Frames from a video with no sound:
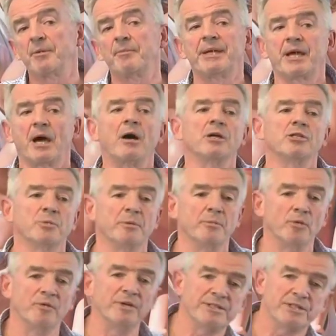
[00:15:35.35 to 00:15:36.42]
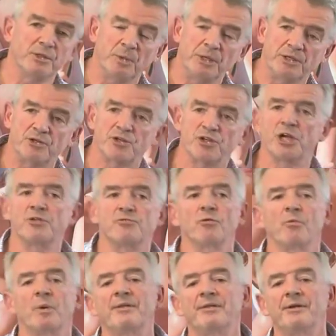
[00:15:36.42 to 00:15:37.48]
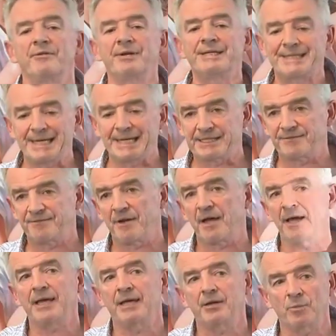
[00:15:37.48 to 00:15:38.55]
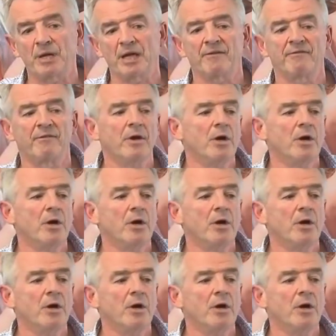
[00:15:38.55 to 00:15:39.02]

because we move into the winter schedule when there is less flying and we have